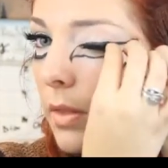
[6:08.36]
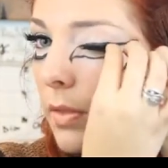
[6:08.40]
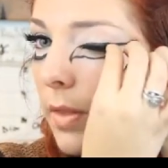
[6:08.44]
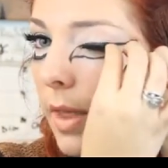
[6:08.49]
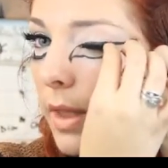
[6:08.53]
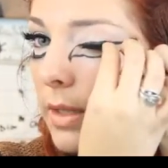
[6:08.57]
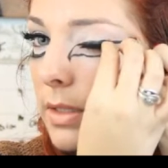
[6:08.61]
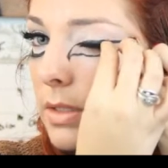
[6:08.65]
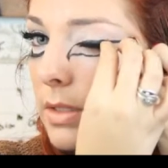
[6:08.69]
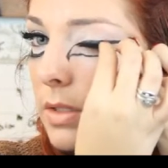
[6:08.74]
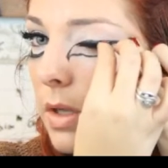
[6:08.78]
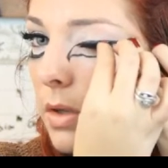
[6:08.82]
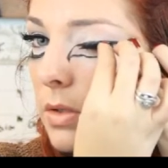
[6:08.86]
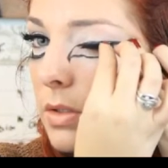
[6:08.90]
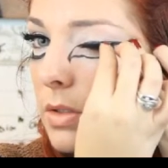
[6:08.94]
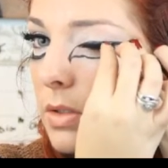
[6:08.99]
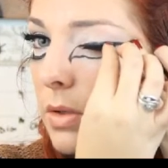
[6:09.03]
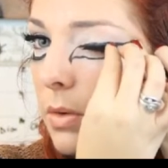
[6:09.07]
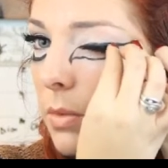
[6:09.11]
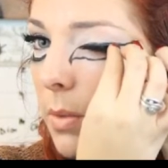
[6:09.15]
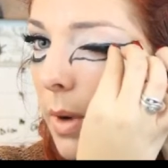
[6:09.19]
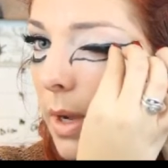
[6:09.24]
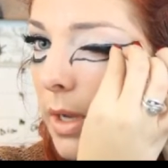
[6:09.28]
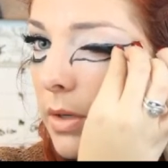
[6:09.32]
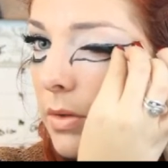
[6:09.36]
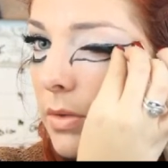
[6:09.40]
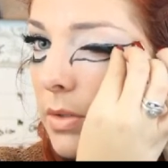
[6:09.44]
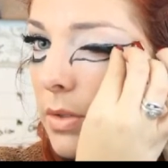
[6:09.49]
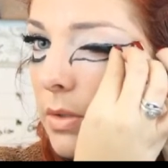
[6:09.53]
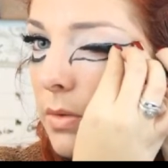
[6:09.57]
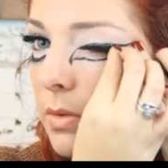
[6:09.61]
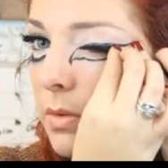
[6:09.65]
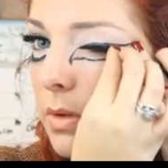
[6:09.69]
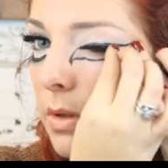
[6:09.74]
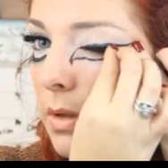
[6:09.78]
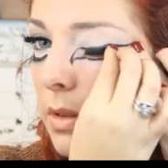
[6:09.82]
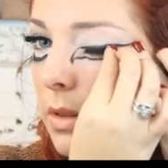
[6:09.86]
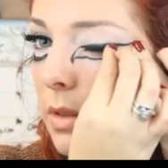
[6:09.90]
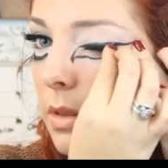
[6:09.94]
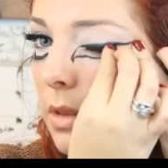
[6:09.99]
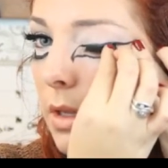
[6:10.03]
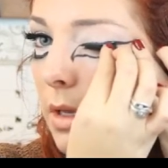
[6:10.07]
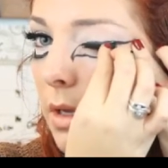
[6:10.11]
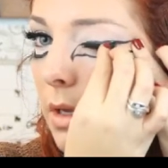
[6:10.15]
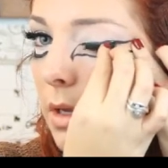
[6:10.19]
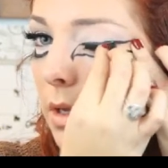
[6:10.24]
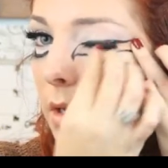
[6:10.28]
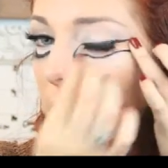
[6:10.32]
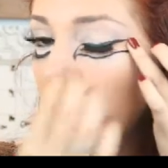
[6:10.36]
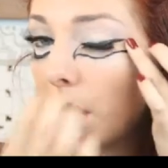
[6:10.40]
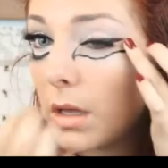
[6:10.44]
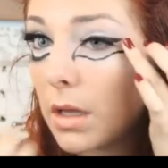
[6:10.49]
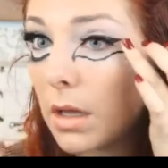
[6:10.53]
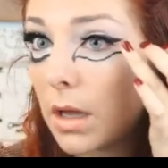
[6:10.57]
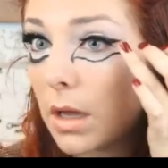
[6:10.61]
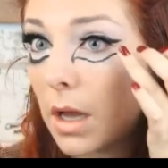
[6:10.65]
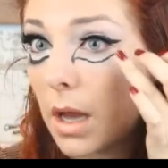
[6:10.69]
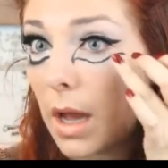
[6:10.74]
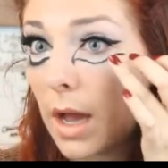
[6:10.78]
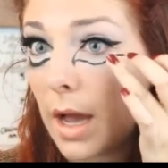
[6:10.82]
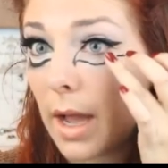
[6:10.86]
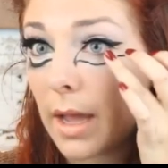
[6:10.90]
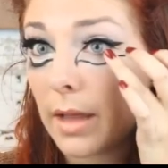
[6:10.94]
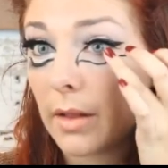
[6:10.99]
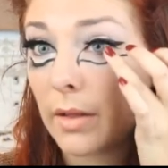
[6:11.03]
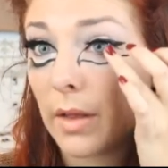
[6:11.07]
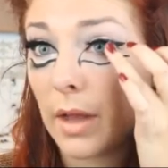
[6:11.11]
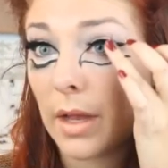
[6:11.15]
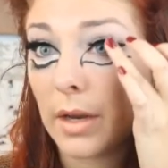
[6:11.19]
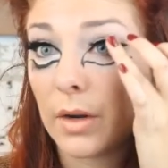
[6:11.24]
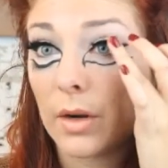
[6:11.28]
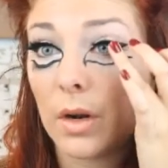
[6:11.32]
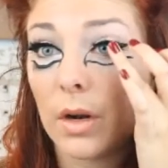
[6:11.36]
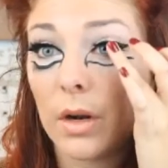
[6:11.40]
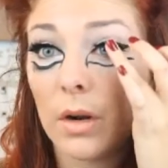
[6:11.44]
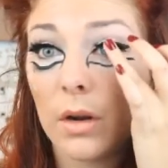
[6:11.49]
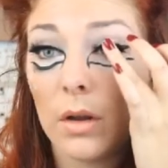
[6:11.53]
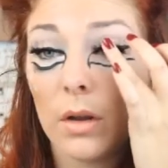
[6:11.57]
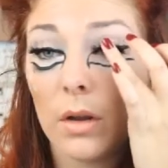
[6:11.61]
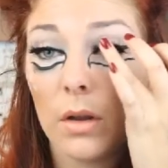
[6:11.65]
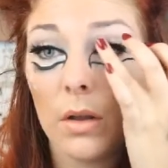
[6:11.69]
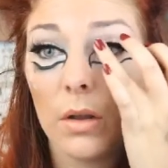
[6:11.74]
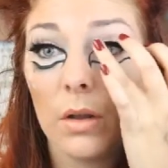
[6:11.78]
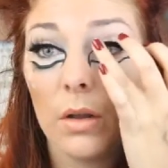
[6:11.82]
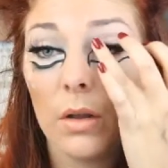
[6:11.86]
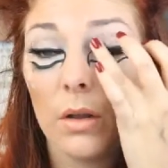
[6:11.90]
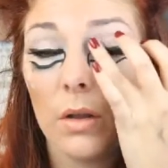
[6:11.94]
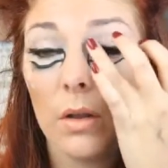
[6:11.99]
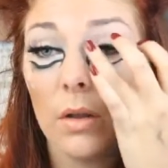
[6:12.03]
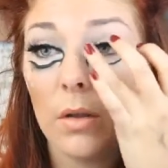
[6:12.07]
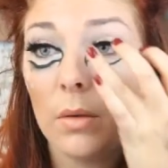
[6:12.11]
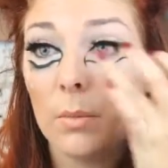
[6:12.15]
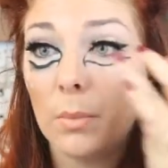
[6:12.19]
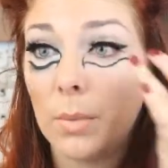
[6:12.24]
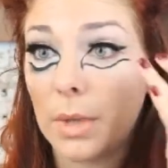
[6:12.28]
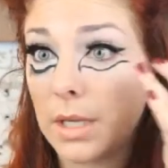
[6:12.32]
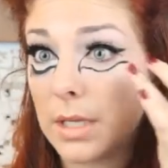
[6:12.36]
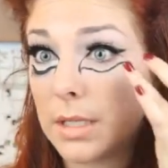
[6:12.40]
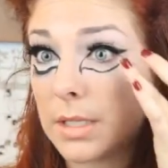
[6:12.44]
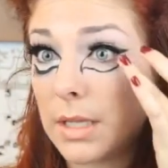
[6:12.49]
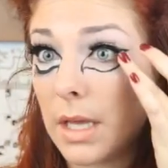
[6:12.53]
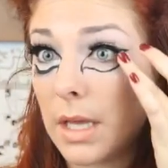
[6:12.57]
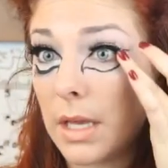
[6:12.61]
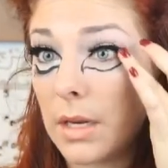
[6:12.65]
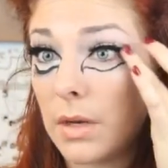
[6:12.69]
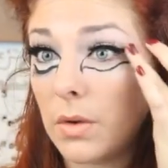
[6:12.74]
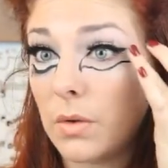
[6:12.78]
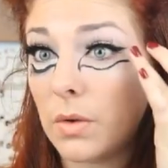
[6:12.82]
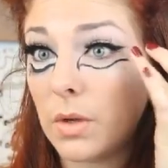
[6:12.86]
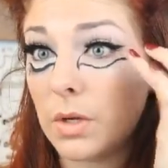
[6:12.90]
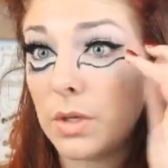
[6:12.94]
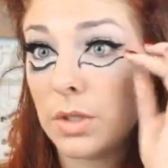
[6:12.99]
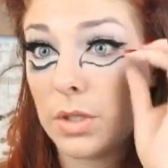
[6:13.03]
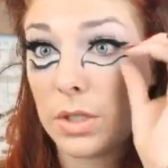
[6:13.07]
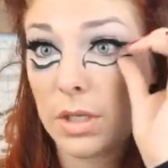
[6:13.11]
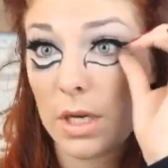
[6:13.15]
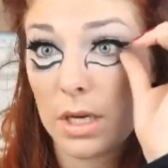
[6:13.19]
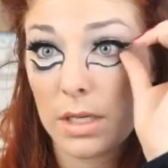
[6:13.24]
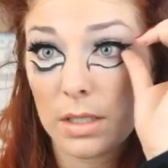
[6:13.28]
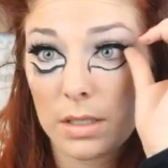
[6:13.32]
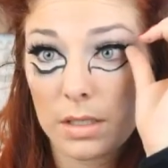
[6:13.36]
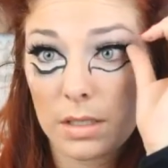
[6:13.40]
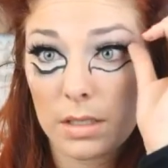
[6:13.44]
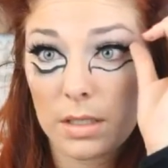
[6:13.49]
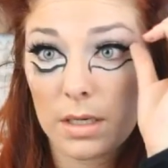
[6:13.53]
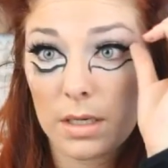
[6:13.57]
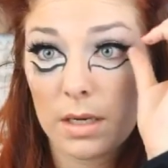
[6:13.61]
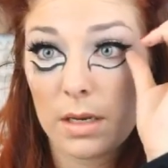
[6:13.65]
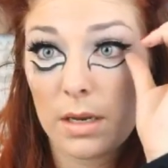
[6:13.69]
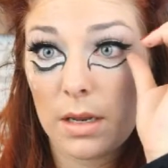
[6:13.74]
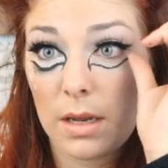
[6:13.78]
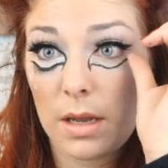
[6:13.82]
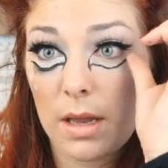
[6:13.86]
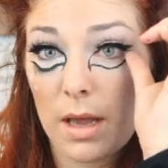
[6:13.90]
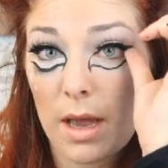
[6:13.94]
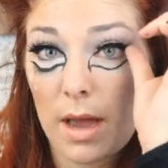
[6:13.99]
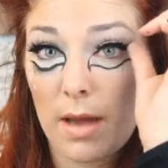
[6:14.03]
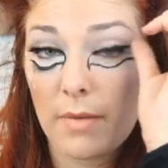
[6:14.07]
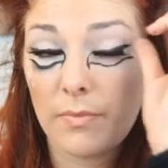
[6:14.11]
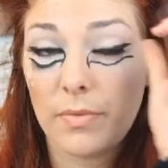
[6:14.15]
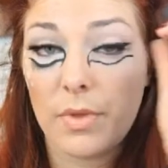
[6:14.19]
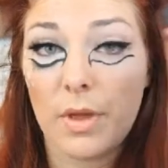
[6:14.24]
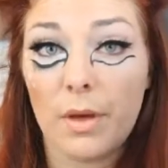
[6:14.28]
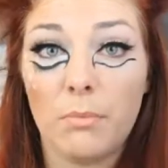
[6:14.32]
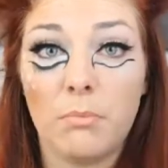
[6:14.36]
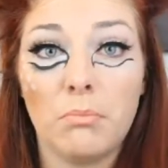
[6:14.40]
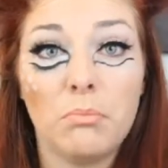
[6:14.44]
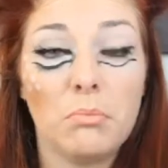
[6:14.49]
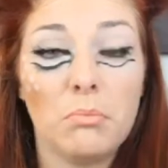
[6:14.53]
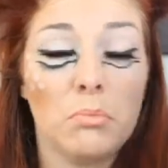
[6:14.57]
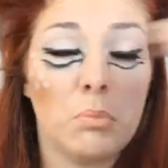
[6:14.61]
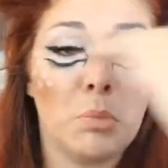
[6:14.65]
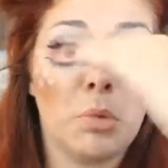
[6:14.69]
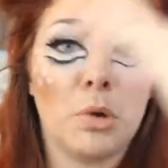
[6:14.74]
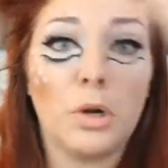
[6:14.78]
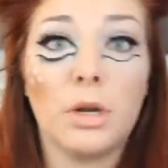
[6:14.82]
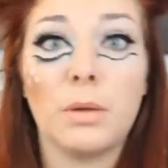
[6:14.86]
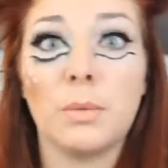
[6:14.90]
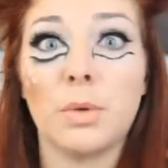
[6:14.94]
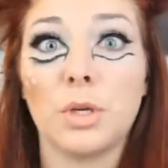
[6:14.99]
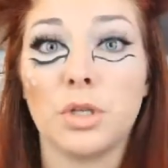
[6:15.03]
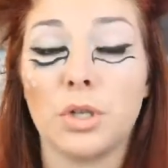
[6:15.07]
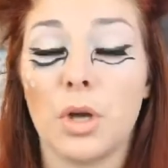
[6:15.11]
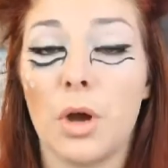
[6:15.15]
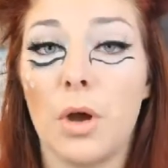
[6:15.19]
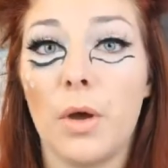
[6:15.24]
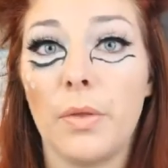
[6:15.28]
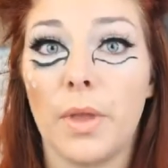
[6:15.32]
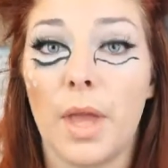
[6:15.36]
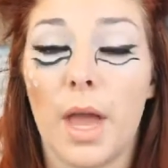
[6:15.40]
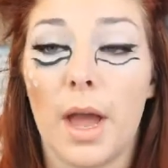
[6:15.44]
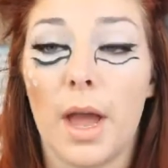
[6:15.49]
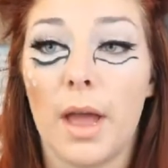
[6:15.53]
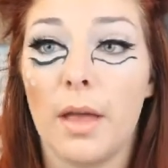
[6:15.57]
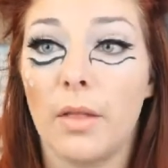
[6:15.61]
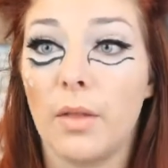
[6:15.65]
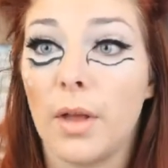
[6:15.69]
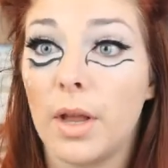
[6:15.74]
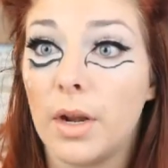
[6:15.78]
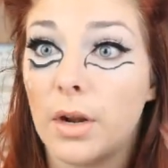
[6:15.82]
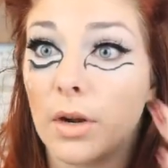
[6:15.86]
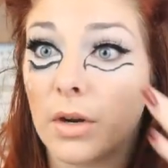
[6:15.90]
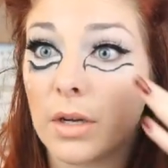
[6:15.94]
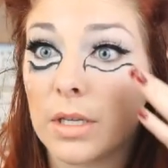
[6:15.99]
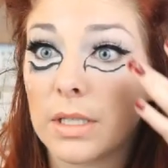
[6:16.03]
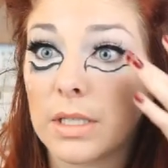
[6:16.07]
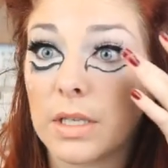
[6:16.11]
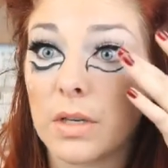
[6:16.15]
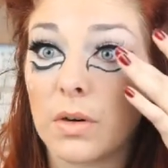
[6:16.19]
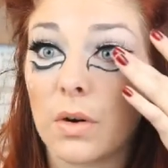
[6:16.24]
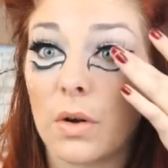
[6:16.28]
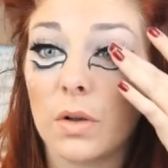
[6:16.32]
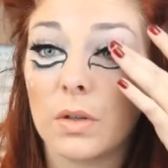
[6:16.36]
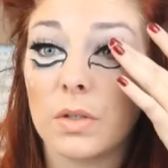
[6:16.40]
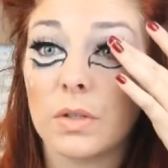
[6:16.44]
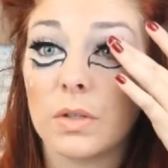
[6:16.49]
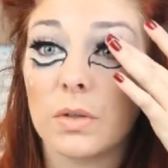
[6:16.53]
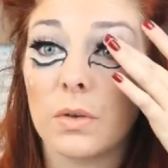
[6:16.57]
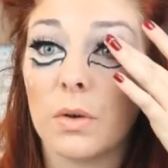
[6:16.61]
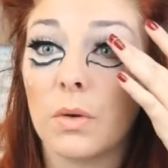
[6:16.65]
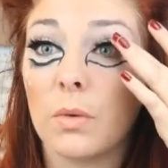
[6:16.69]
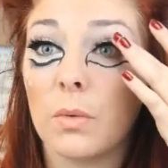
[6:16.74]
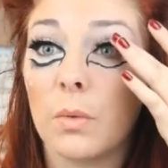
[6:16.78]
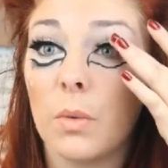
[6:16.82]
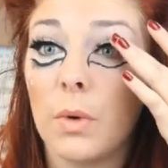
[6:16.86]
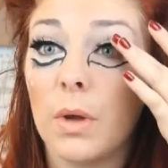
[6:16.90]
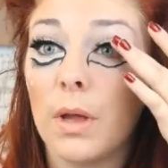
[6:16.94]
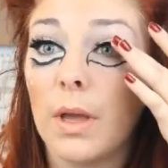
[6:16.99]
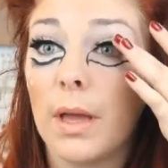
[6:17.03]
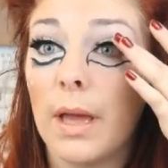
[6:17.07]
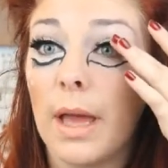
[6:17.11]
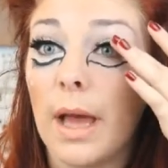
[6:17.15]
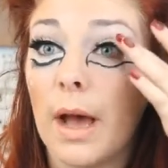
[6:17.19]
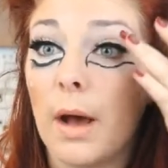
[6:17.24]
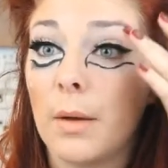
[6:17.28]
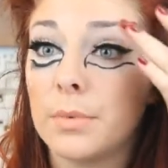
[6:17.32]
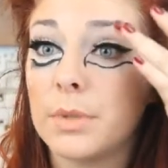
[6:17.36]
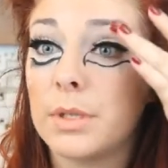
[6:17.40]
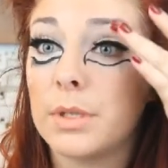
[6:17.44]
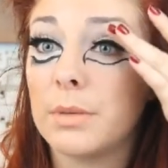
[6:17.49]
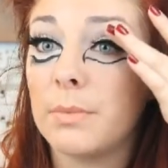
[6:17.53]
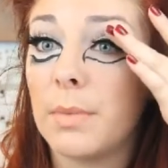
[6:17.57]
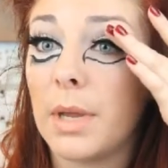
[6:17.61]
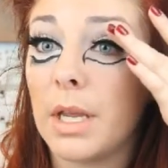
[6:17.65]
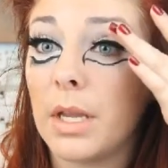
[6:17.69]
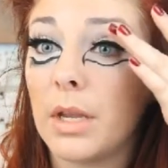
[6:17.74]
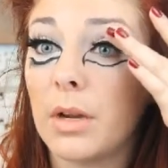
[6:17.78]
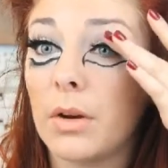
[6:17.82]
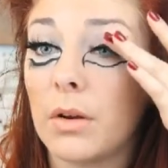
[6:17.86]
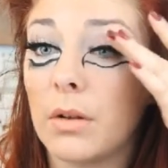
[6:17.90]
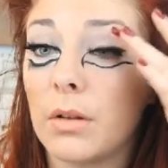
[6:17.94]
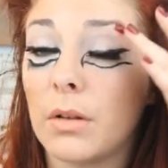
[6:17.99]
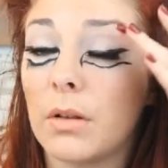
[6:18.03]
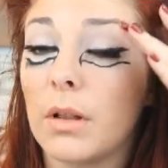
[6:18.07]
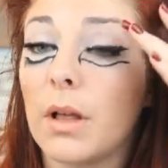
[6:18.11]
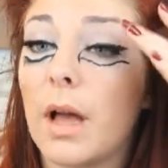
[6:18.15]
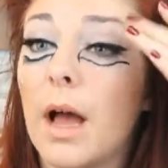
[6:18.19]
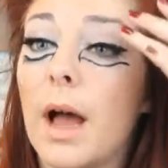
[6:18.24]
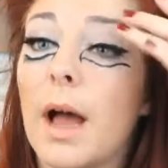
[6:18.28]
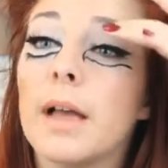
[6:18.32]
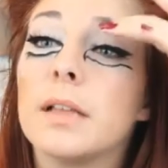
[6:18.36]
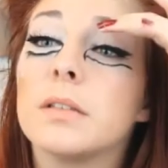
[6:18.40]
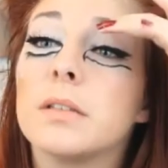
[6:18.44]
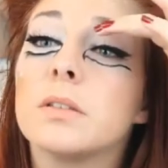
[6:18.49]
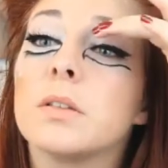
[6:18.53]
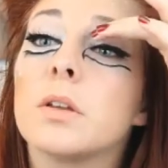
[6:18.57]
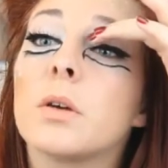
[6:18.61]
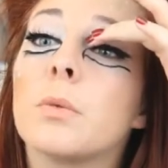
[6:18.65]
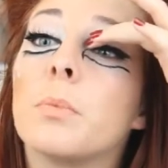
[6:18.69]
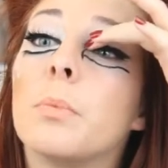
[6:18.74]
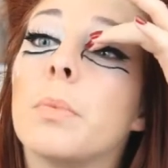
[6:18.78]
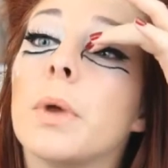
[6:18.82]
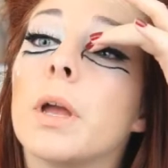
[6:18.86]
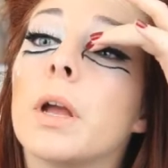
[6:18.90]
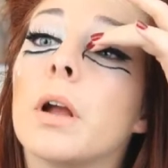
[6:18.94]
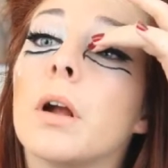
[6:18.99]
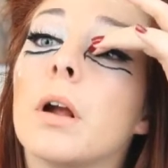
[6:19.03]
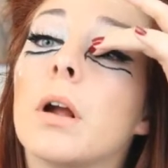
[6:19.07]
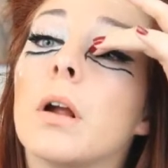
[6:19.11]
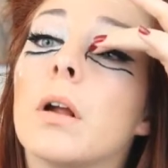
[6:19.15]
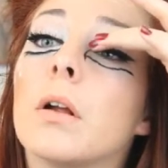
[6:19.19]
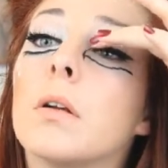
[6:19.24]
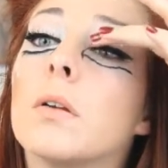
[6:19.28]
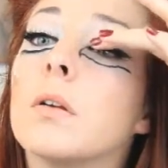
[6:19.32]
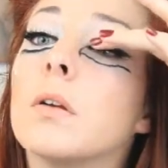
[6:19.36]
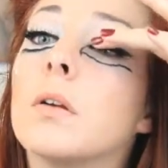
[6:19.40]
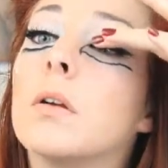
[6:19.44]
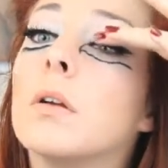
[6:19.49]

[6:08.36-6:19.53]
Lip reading: that's also why you do the thick eyeliner, because then you can just have them pretty much on the eyeliner, because it'll also help to make your eyes look bigger.